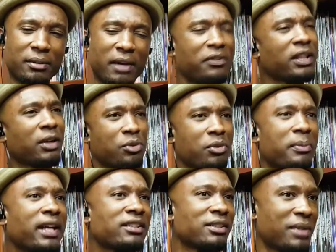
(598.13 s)
I felt like we were
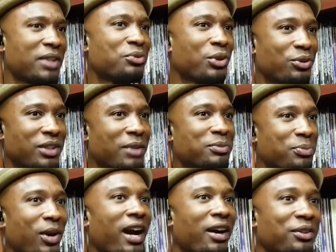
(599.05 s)
making some inroads. I was
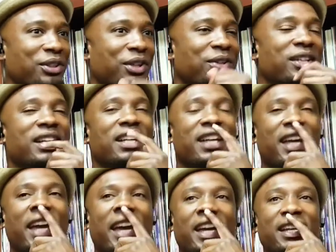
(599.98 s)
proud, you know,
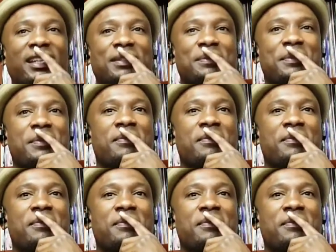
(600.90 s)
and